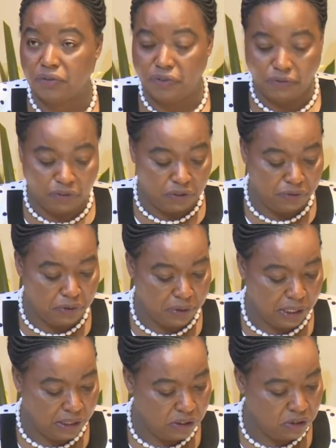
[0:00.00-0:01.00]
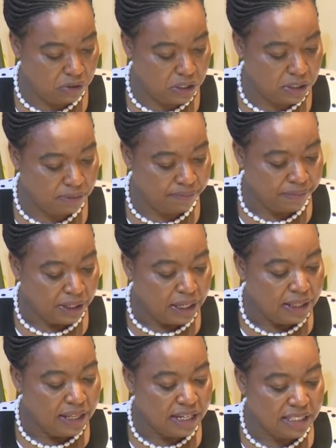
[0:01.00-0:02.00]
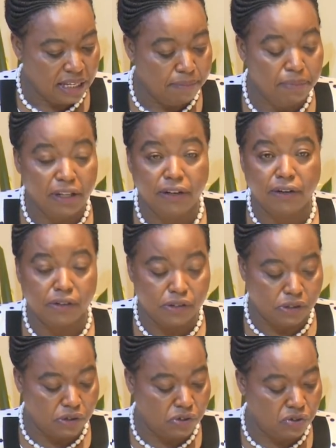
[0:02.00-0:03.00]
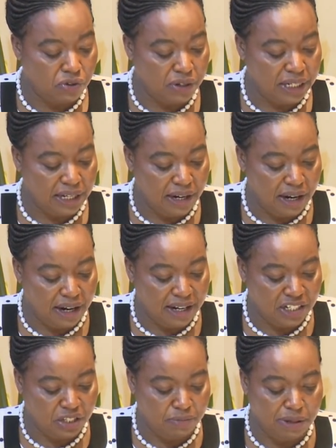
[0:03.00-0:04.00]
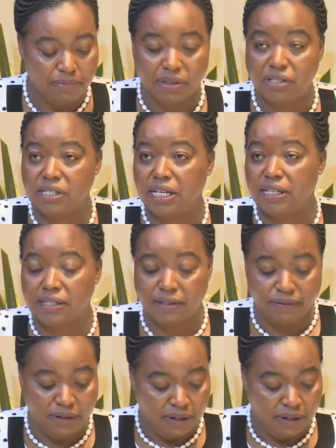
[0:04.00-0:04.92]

of 54 countries. The Assembly also strongly urged member states